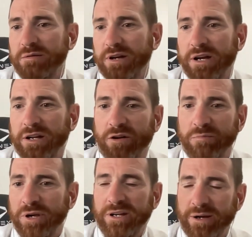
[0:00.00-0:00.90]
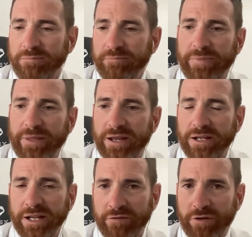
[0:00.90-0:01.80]
And I'd beaten up
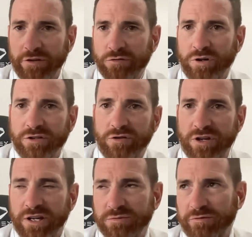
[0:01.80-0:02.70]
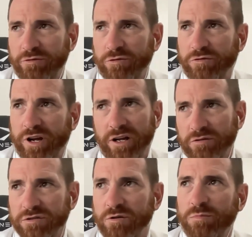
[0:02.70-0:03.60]
11 of the 22 kids before training. I
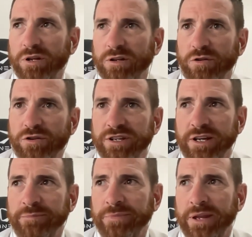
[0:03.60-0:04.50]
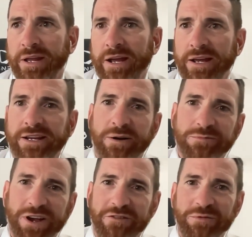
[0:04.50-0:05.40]
was a complete lunatic. He comes
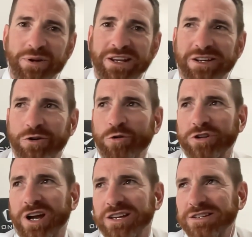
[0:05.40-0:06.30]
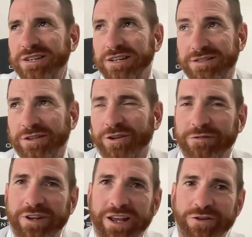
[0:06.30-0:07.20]
over to me, Gordon Casey. He's still alive
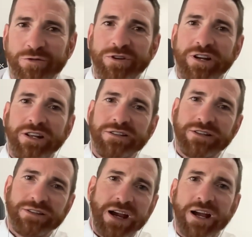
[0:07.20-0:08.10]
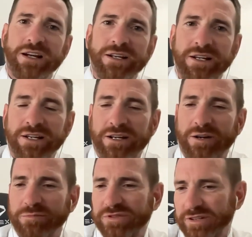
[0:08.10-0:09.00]
today, Gordon. And he says, Aker,
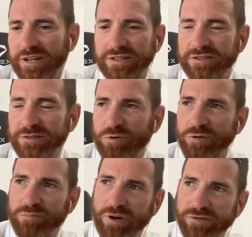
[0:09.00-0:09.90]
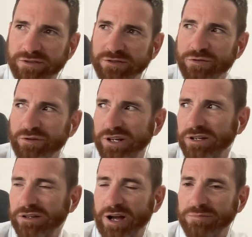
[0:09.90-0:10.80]
I'm sitting next to the point post. He's already
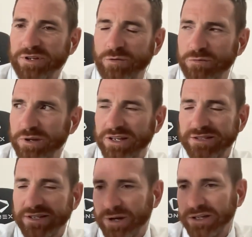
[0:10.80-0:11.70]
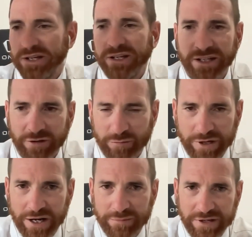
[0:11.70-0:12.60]
upset with me. He said, mate, you cannot
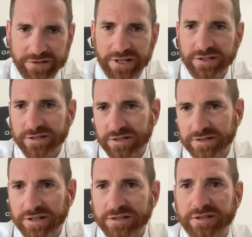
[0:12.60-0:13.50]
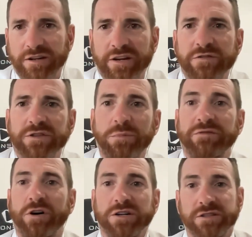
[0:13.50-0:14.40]
beat up these kids. And he said, listen, I'll give you some
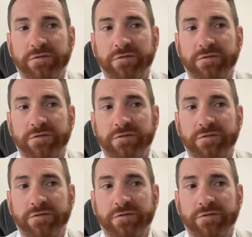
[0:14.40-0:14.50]
advice.